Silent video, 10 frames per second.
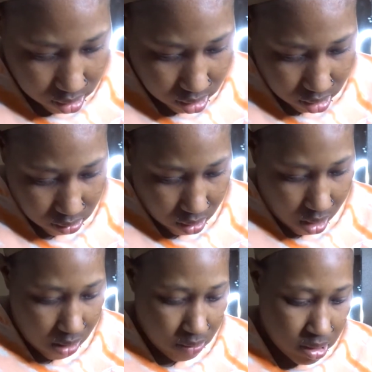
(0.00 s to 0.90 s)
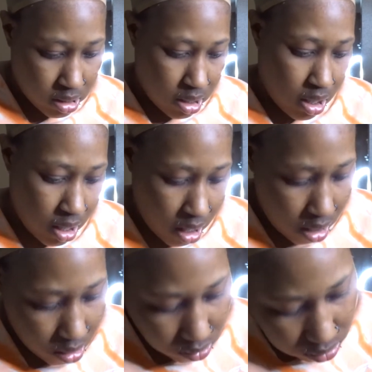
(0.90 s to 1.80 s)
don't always get
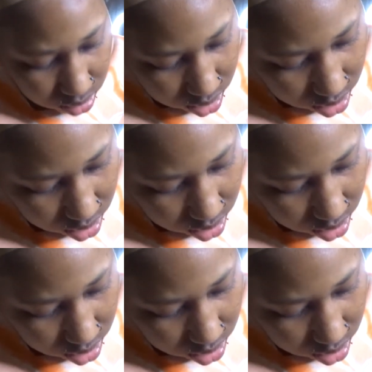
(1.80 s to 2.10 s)
along.